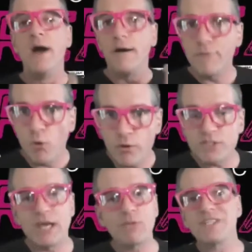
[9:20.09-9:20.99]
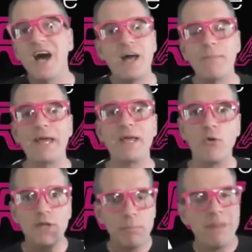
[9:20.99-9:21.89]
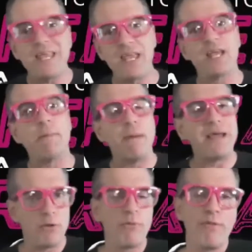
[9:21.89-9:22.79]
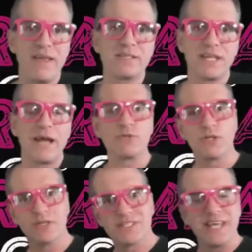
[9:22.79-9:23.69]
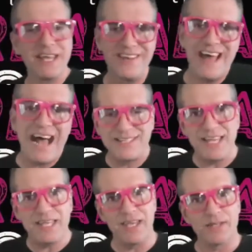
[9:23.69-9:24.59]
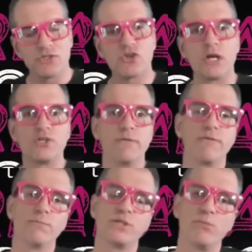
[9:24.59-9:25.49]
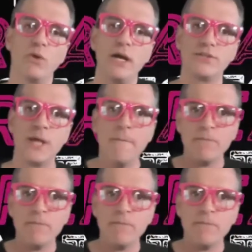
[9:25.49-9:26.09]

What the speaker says: Of course I was on my own and making up my own things that I was going to say and not taking instruction from somewhere else.